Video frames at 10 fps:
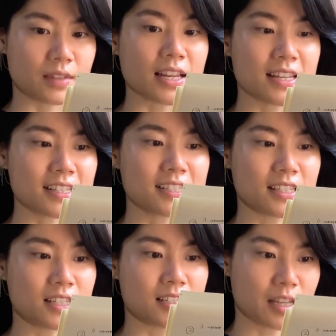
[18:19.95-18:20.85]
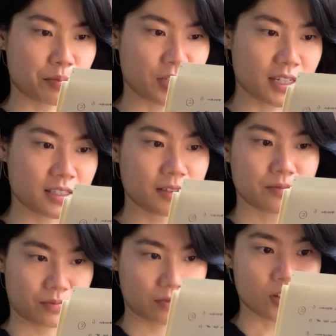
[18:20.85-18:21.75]
That is the subject
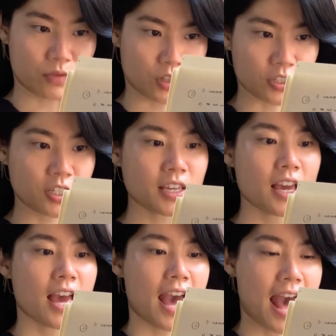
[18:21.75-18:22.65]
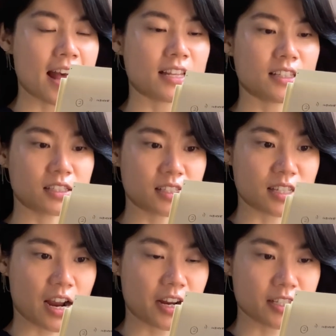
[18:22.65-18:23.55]
of logic and the
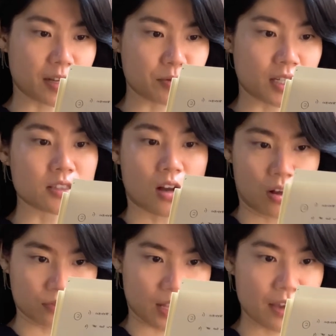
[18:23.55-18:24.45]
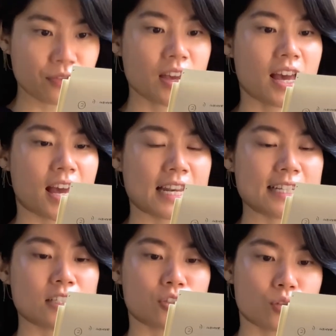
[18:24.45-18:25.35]
desiring subject of life, and
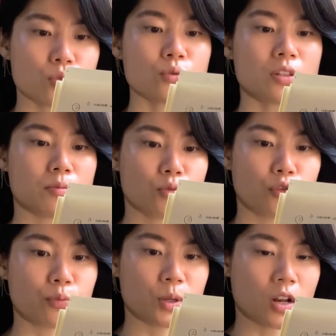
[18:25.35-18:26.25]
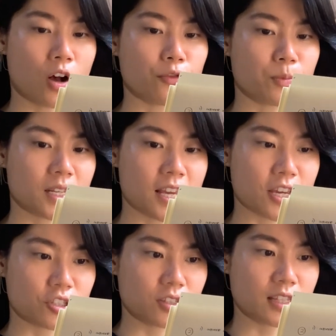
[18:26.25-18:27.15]
it is through the movement of
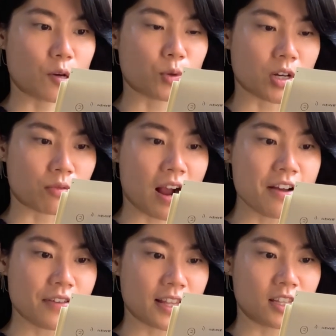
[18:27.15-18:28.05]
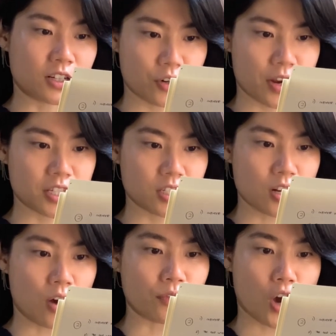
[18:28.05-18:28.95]
mediation that we arrive at the
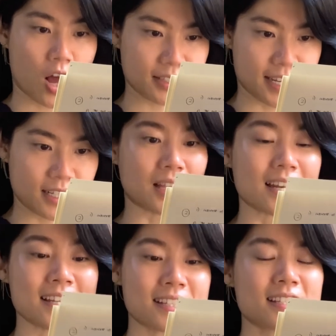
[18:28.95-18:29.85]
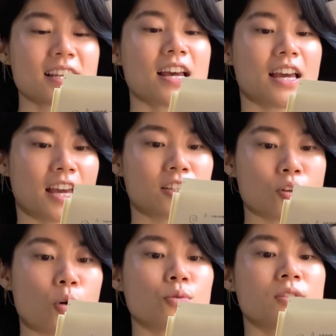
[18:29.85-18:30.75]
creation of content, that is its
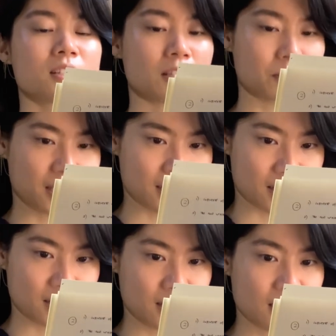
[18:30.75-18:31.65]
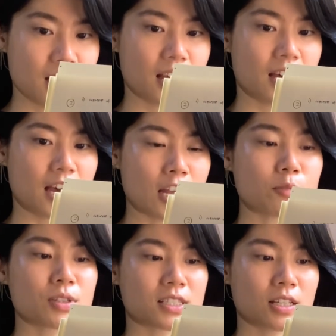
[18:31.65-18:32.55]
own subsistence, an
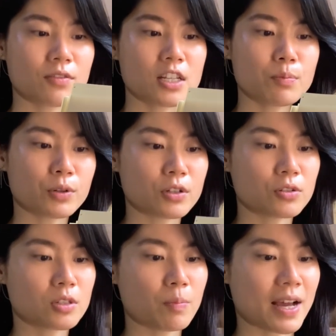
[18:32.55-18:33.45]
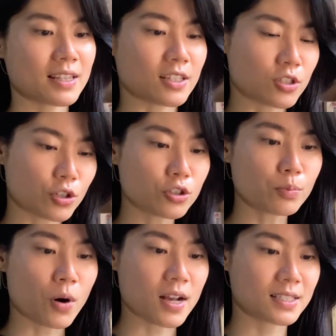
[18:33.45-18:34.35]
objectivity produced by the internal
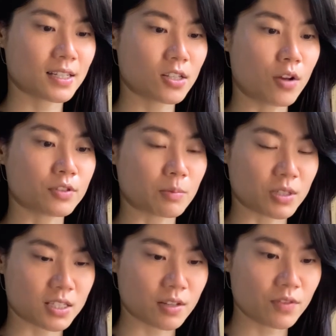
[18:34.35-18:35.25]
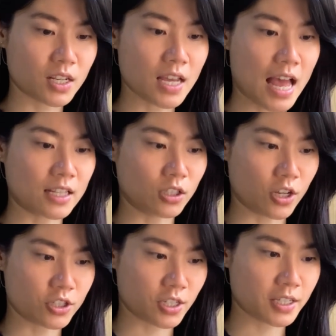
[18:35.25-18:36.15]
process of subjectivity and
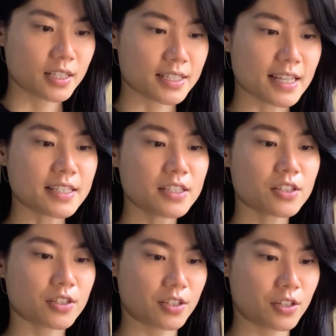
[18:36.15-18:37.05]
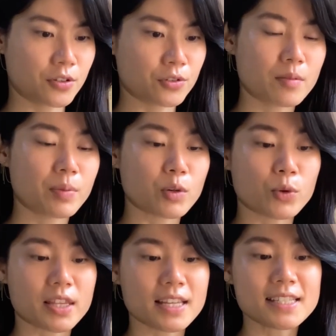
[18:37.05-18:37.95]
logic. The sentence continues, but
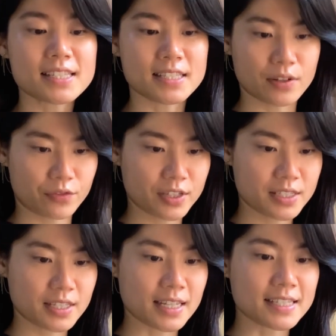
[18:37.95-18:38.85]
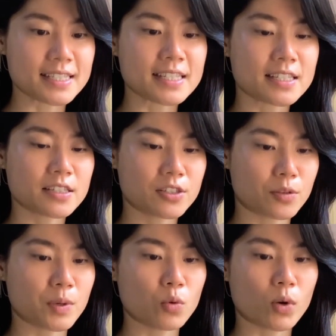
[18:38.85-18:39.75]
with its difference, it ceases to
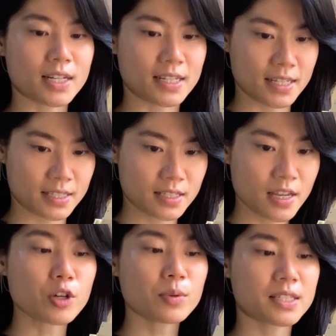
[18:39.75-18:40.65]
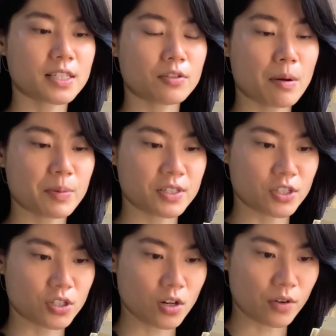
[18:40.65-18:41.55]
be what it is. Here we see the
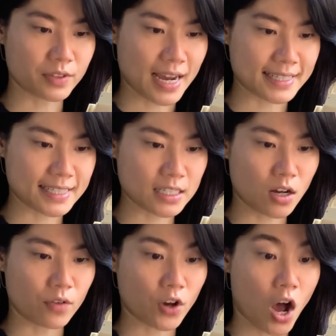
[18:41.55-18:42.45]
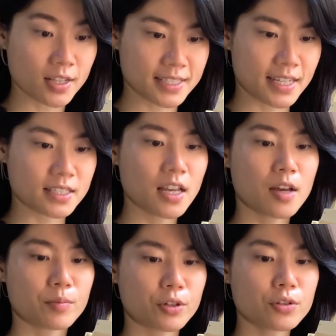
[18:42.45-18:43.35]
repetition of the idea of content
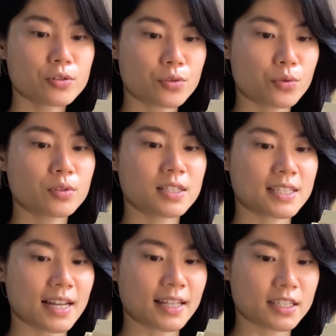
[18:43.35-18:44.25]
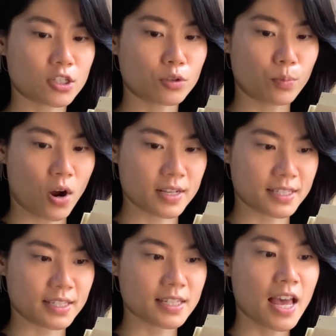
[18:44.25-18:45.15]
produced through the dialectical
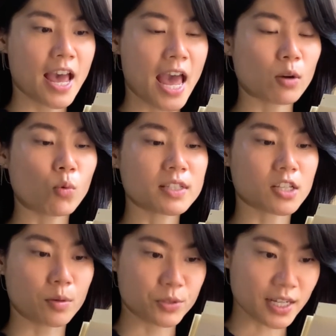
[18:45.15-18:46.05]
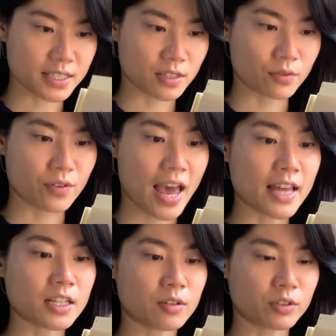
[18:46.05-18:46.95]
process, at once objective
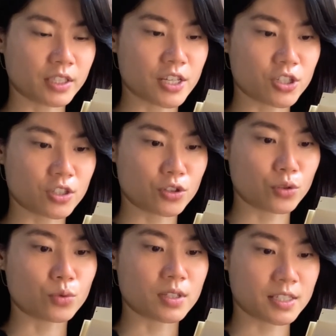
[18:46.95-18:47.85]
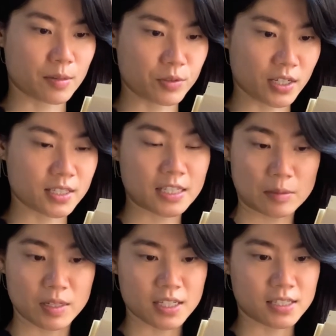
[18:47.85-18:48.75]
and in relation to the subject,
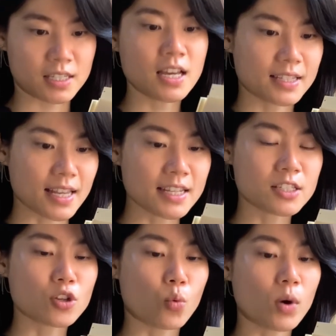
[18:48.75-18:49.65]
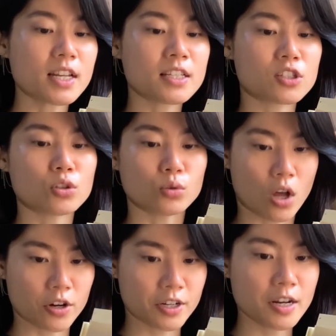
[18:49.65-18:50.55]
immediacy, that is, what is no
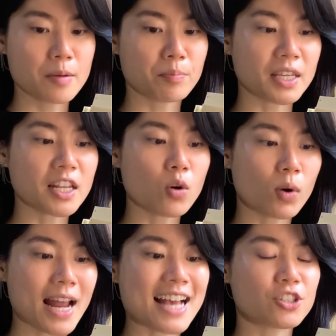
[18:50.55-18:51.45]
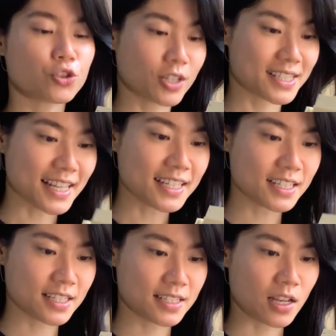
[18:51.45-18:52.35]
longer, meaning what has
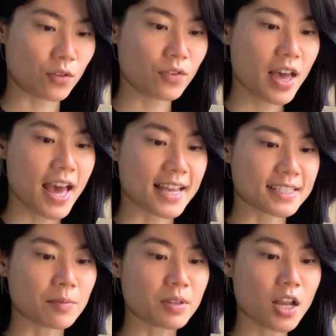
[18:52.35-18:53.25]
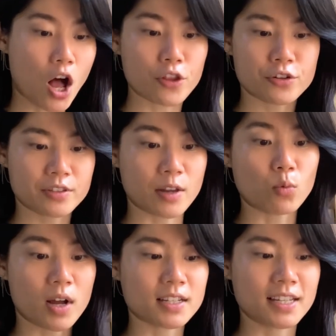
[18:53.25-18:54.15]
transcended itself as something other than
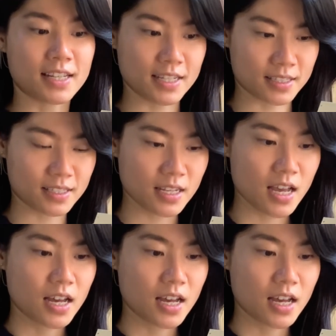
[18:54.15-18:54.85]
what it is.